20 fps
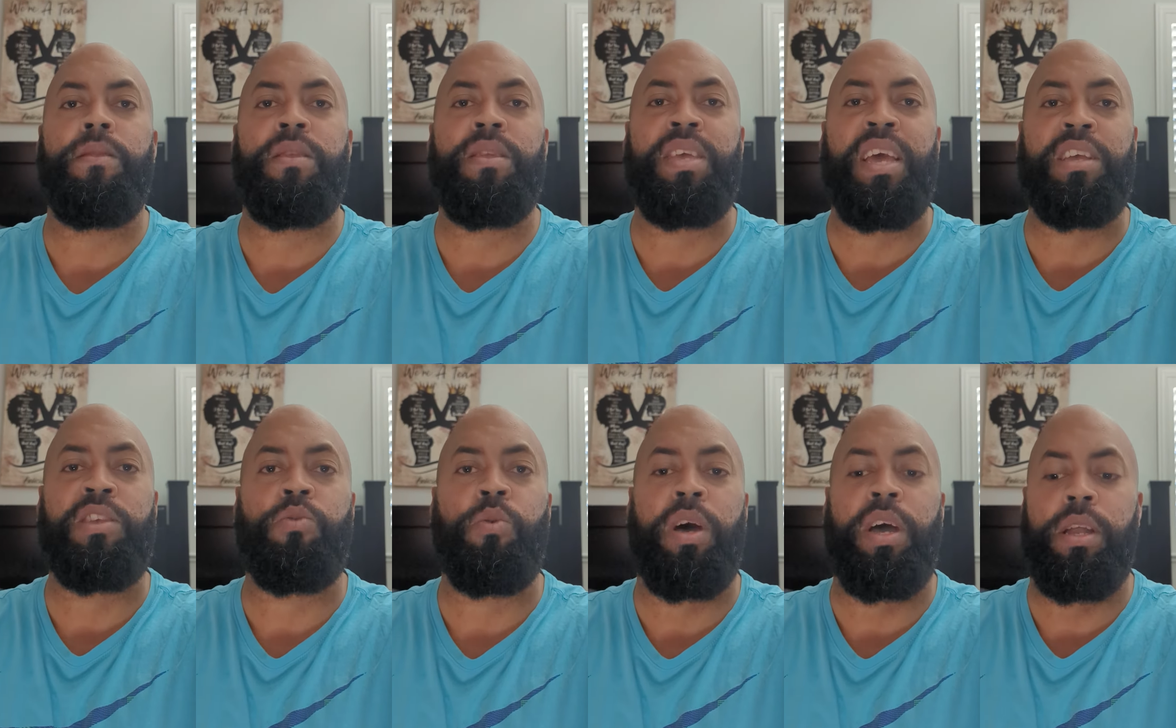
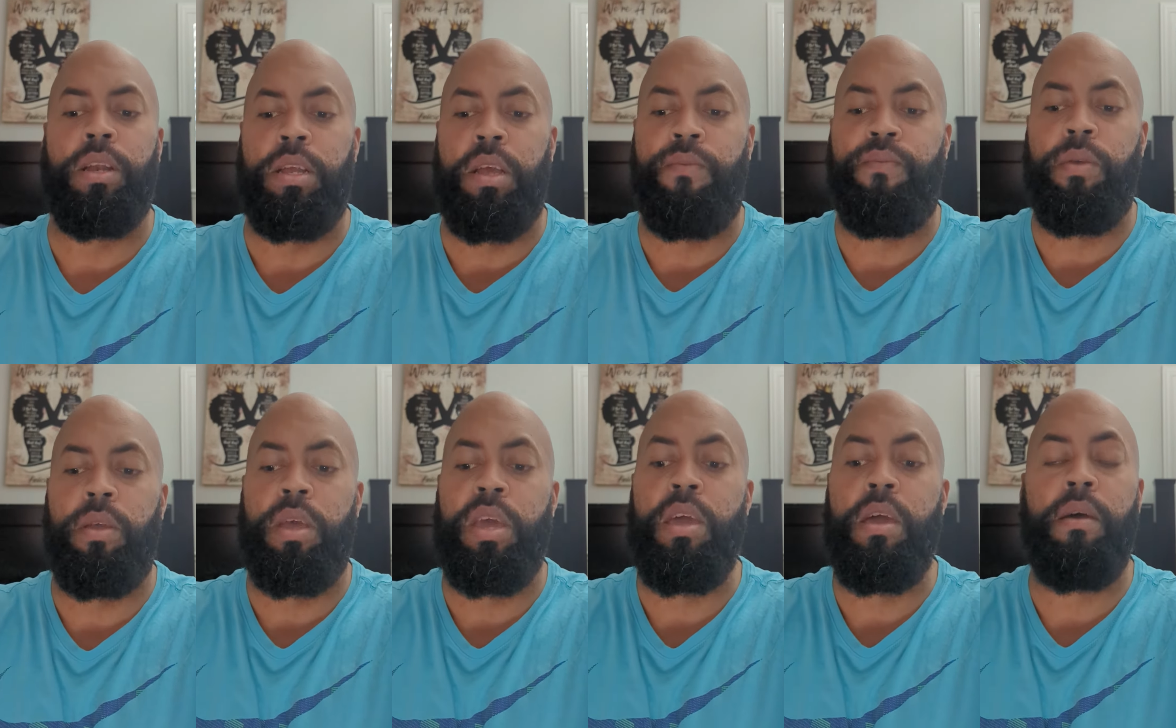guess what, if
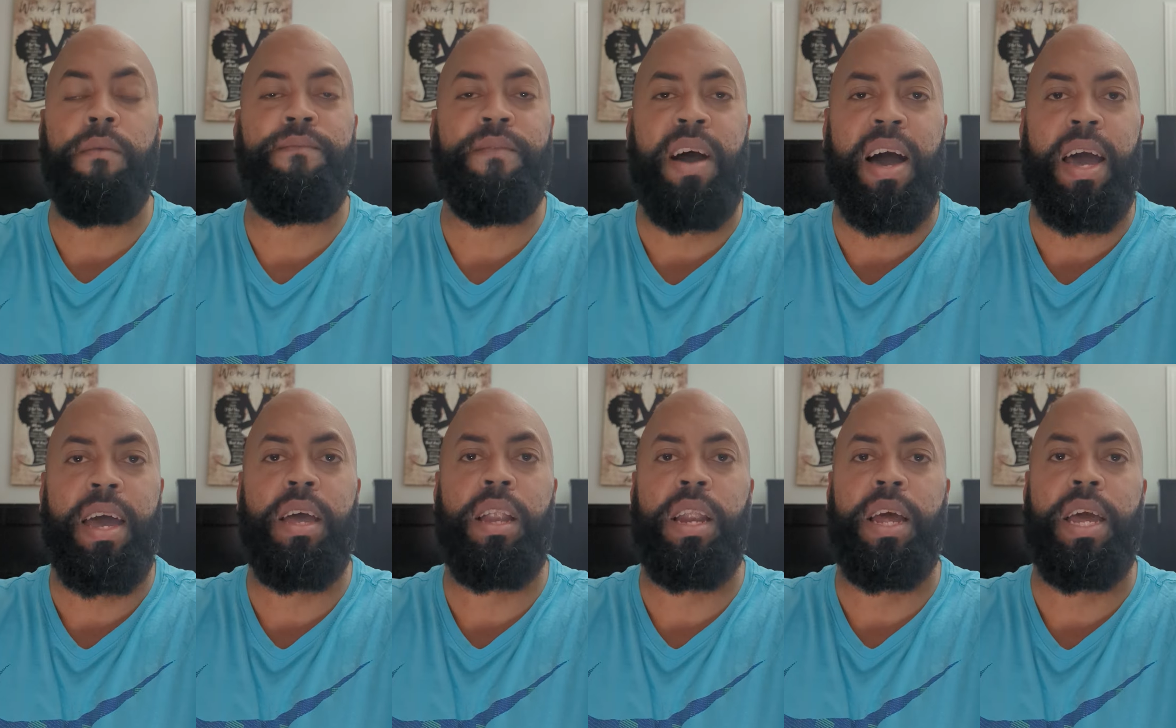he had
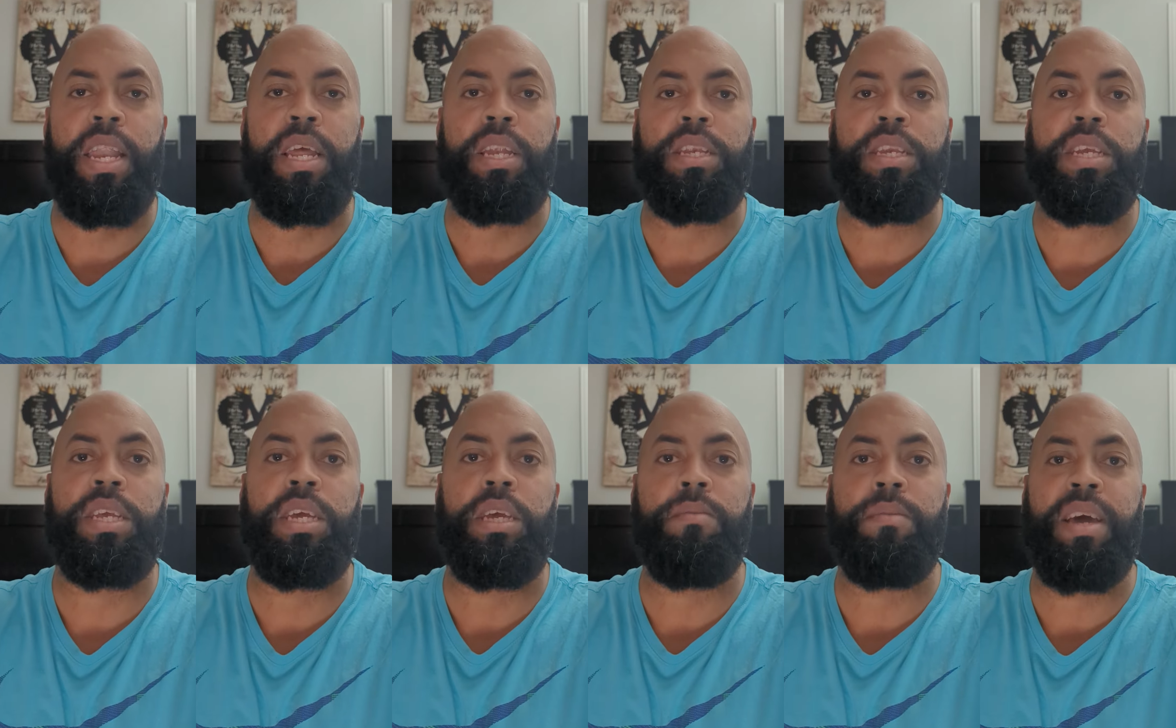violated
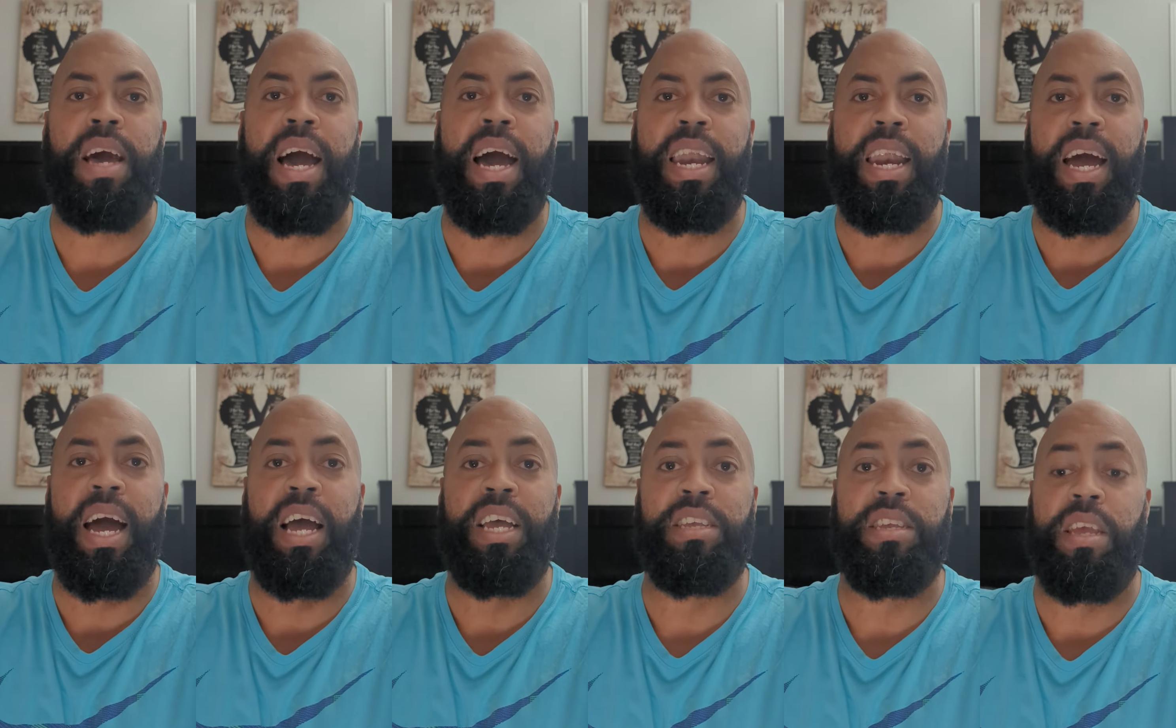team
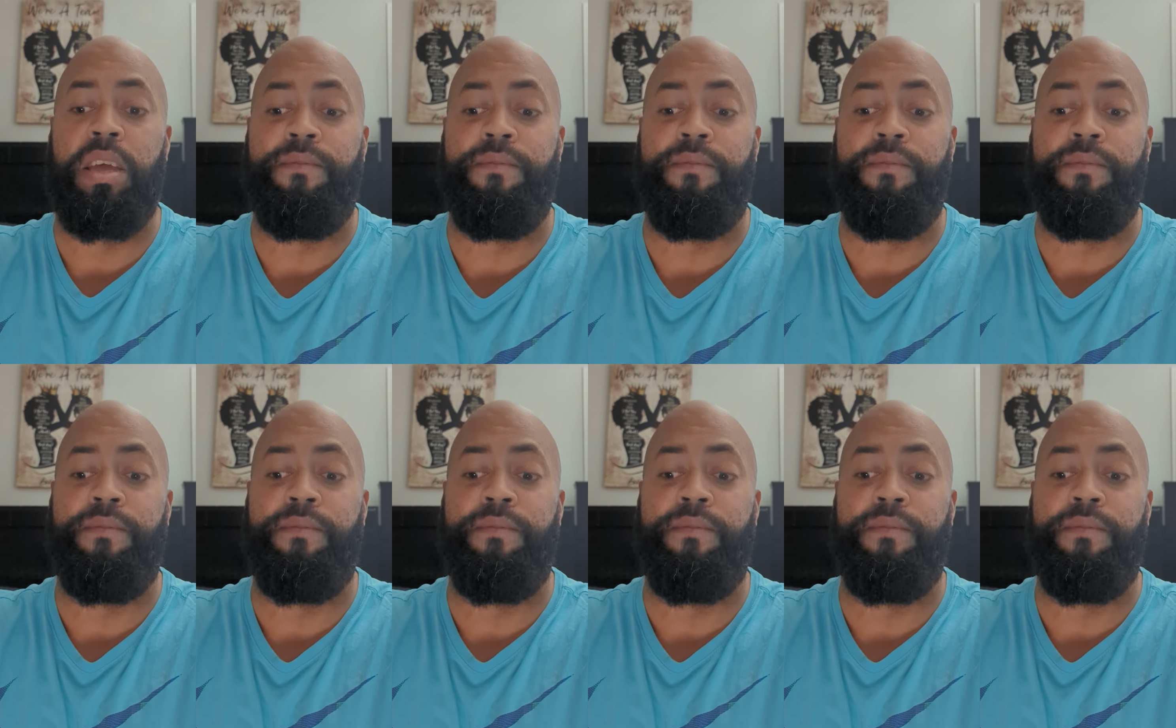guidelines,